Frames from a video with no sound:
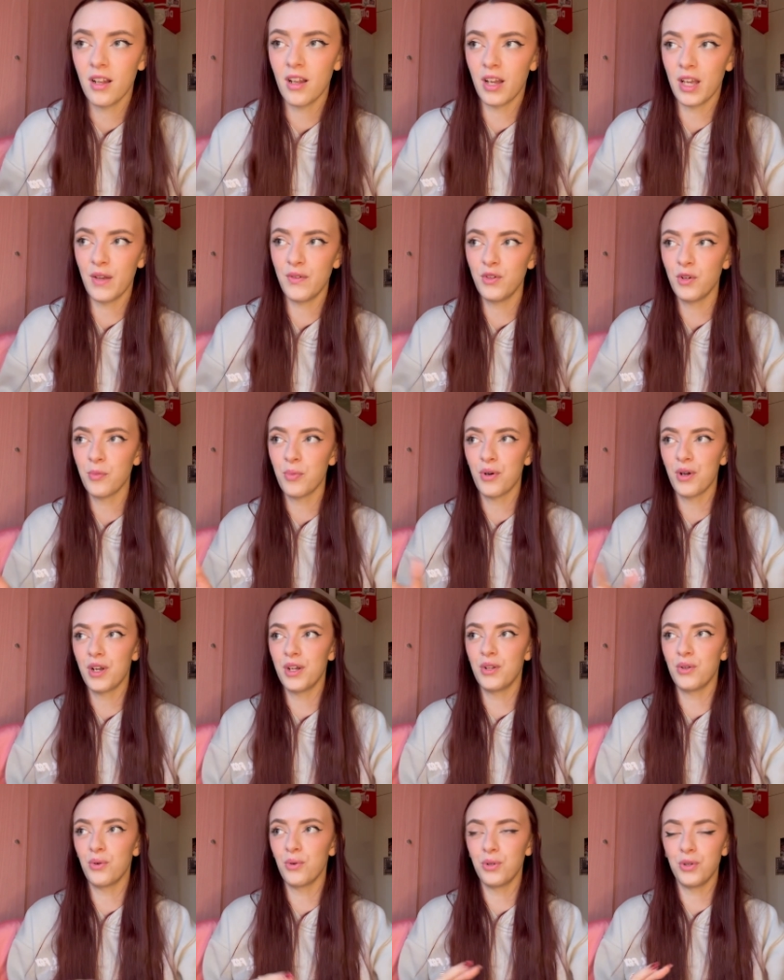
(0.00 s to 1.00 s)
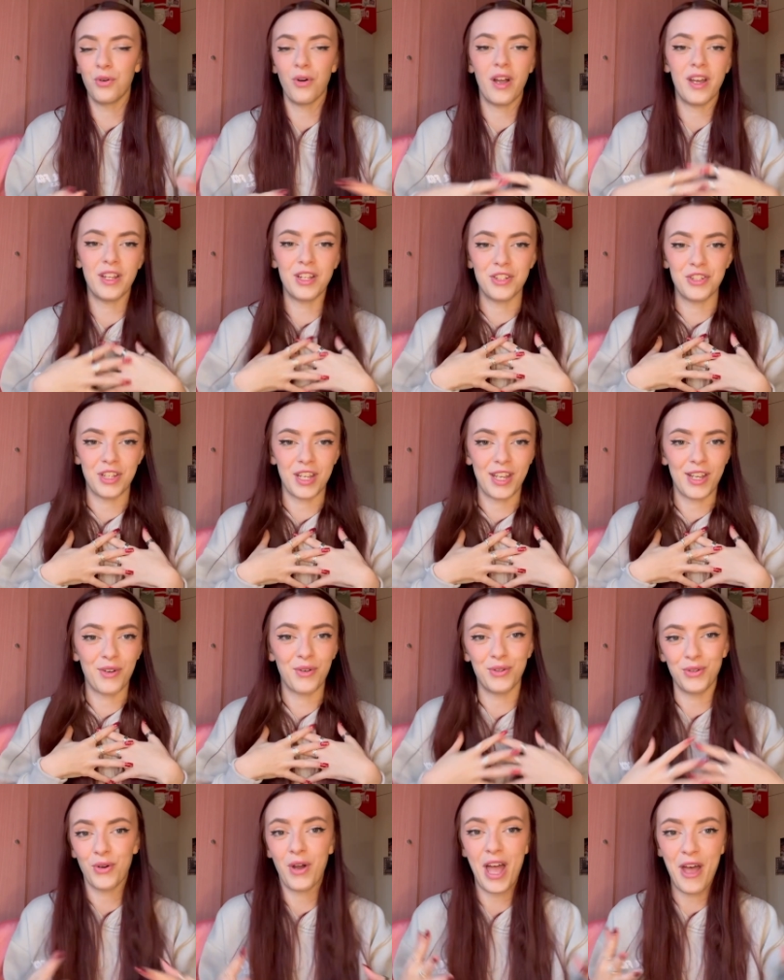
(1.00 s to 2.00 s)
Like if you're putting all your energy
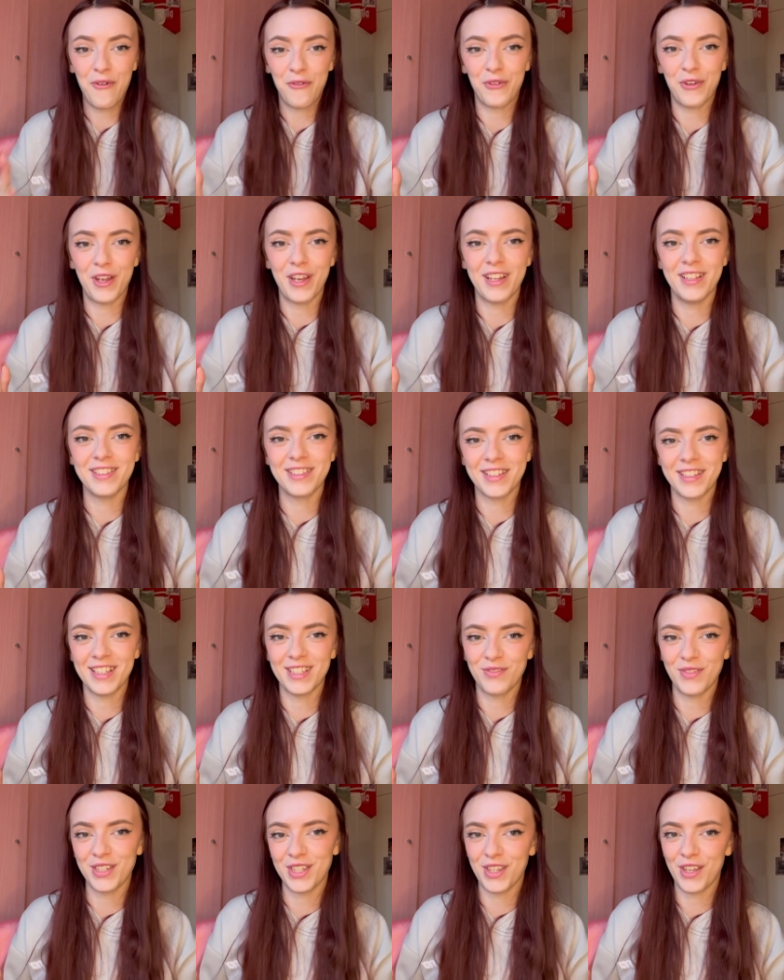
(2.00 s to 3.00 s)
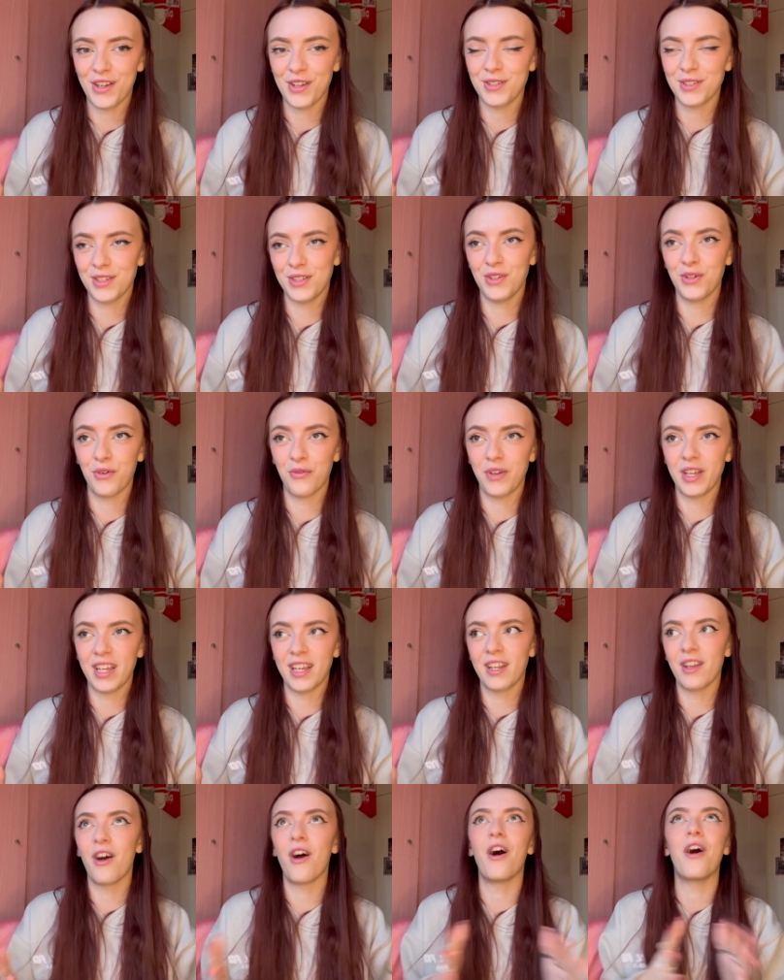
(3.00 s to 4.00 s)
or your effort into these videos and you're
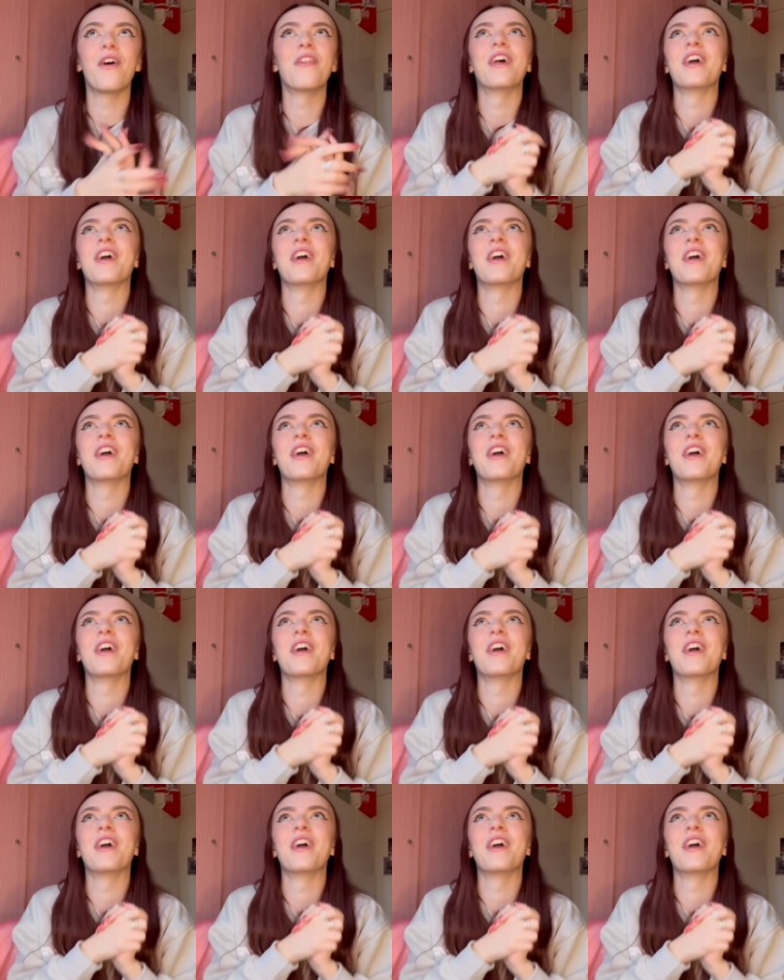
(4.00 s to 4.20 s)
thinking, oh,